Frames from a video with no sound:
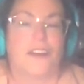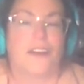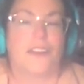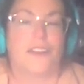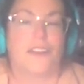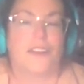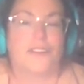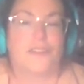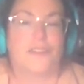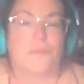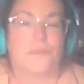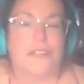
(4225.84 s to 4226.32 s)

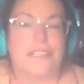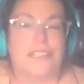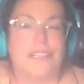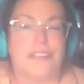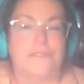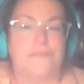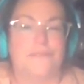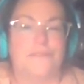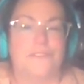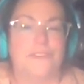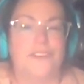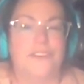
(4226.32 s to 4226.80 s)
The
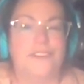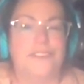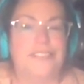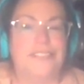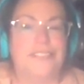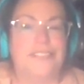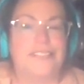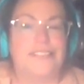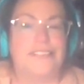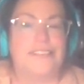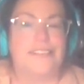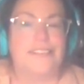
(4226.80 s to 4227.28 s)

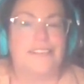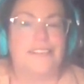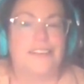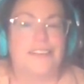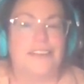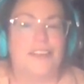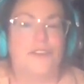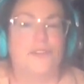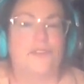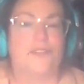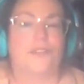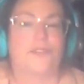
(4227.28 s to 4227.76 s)
21st,
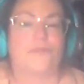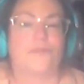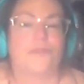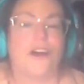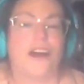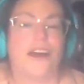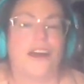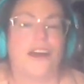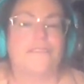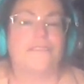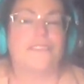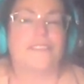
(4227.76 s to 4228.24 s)
you
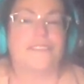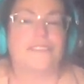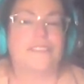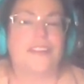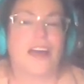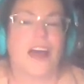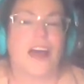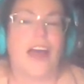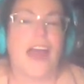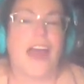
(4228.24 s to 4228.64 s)
thrive in